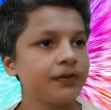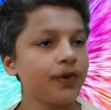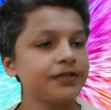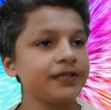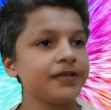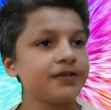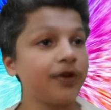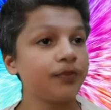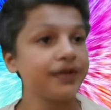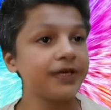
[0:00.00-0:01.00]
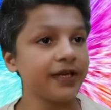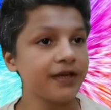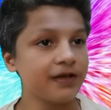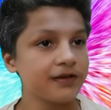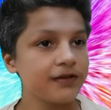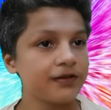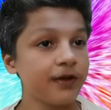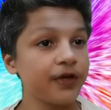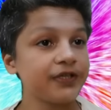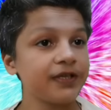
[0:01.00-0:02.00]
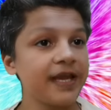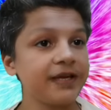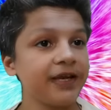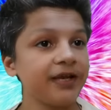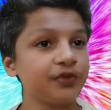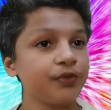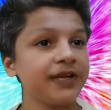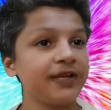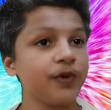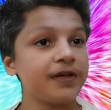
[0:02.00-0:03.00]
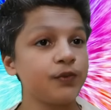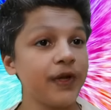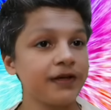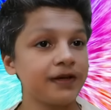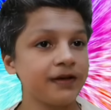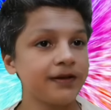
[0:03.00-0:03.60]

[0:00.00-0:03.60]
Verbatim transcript: Watching The Scorpion King, the question that came to mind was whether